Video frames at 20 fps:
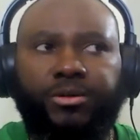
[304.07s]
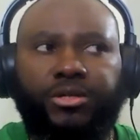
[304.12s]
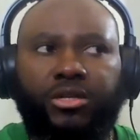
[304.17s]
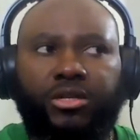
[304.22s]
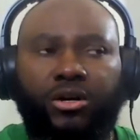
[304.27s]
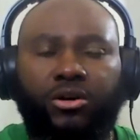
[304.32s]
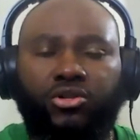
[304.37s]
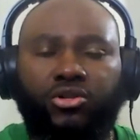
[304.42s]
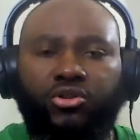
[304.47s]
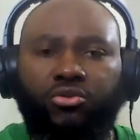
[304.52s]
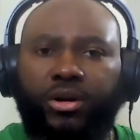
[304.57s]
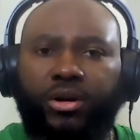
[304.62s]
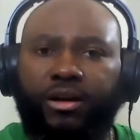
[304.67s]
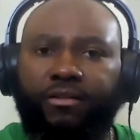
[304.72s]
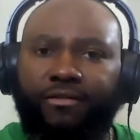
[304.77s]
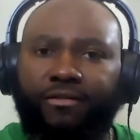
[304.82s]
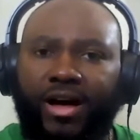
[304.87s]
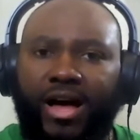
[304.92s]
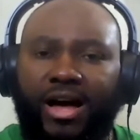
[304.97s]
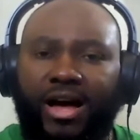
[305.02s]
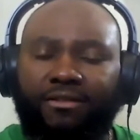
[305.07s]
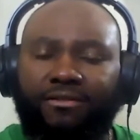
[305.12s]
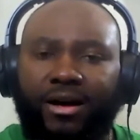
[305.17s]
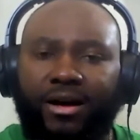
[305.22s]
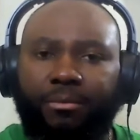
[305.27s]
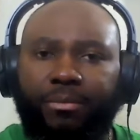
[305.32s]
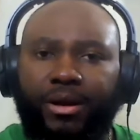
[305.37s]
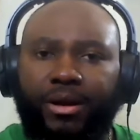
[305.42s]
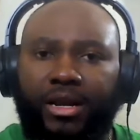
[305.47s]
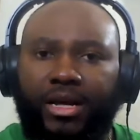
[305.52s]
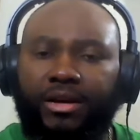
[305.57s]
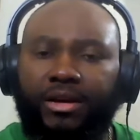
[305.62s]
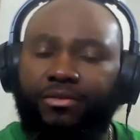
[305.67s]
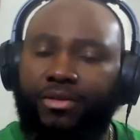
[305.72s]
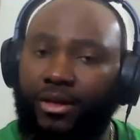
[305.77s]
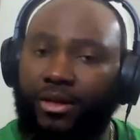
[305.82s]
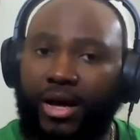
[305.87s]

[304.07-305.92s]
episode 25, I believe.